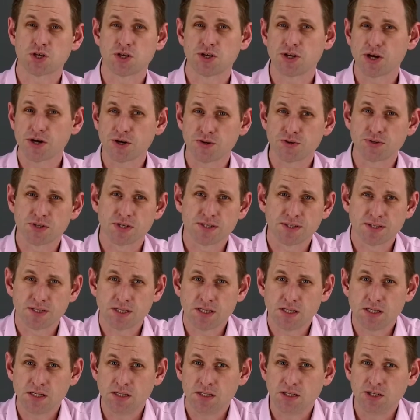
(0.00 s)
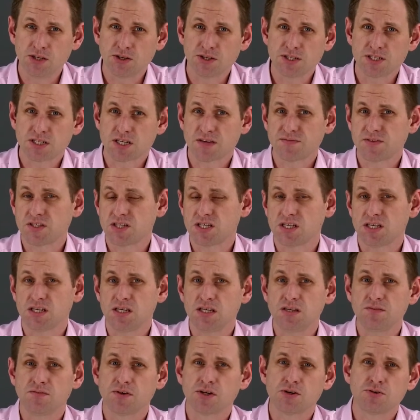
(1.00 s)
to know that the
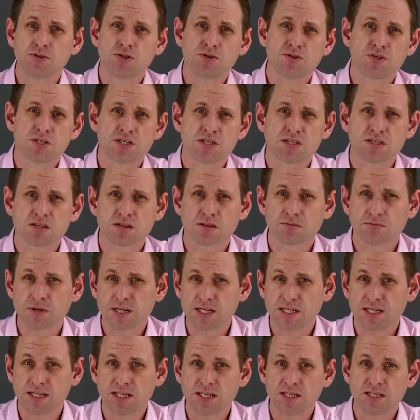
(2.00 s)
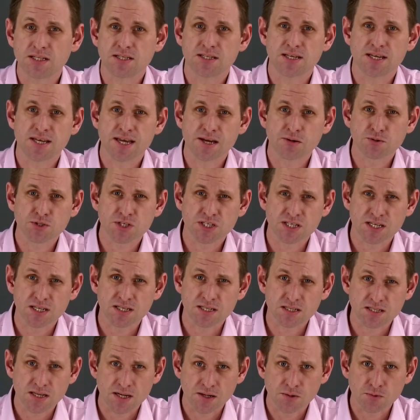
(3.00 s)
970 Evo uses 3D
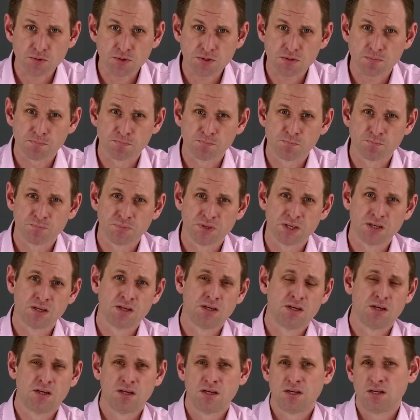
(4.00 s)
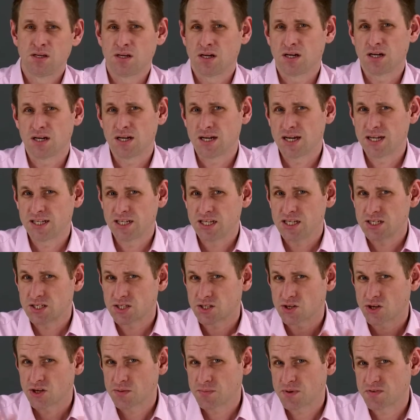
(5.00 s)
TLC cells. And this
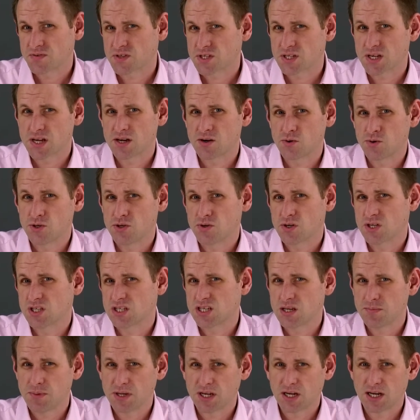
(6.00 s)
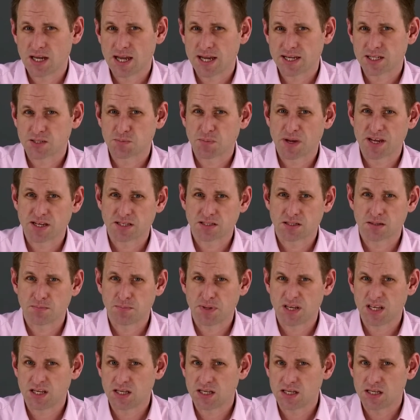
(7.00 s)
type of cell, you can typically expect a
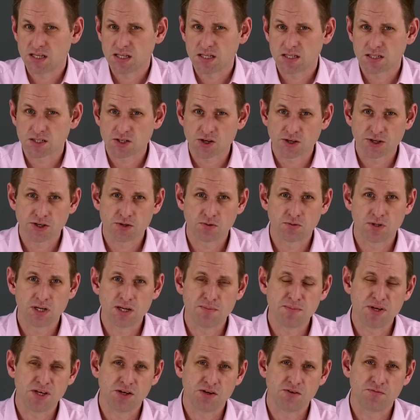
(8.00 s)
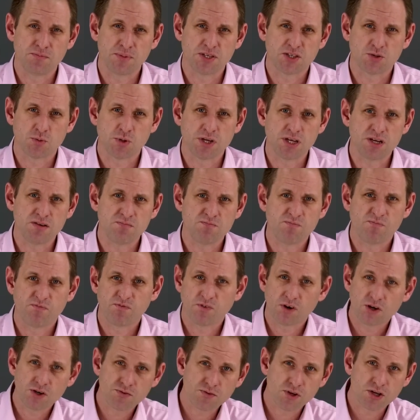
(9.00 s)
PE cycle limit of between
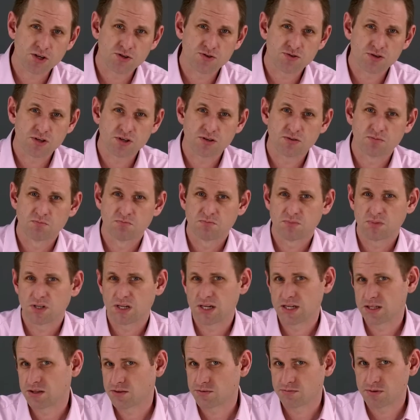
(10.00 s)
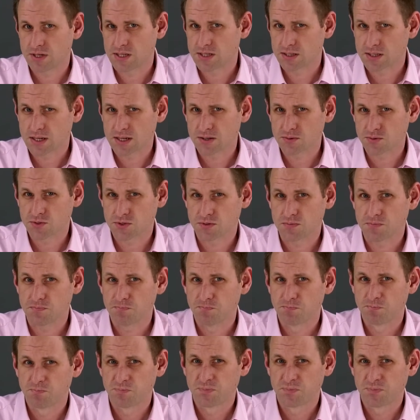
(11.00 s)
500 and 3000.